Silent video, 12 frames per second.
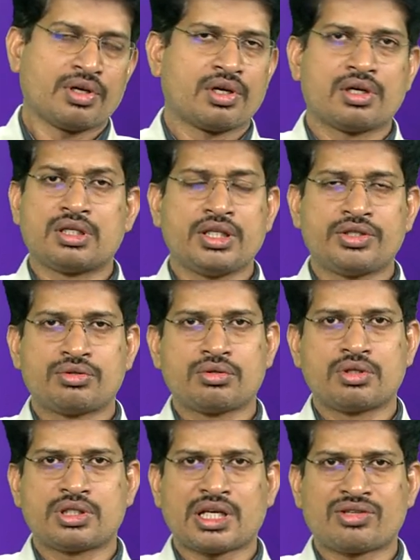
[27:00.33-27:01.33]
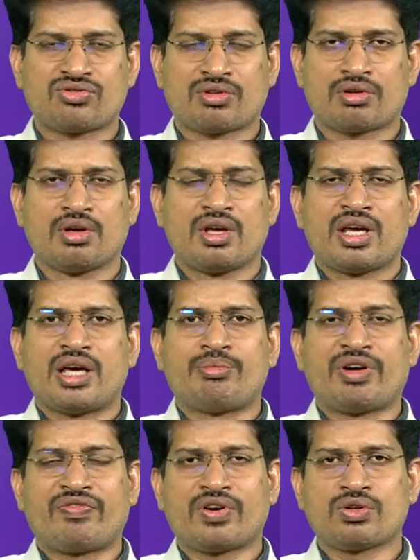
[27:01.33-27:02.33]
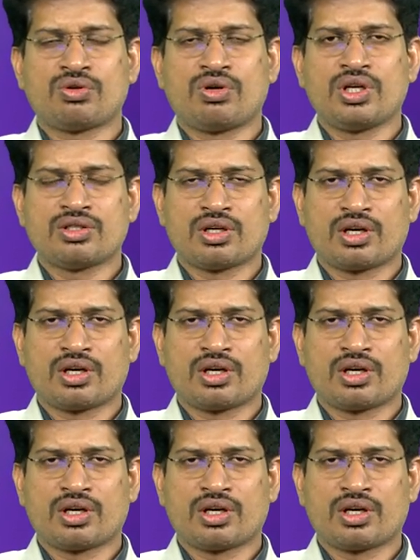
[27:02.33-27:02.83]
it leads to disaster. A buffer zone is a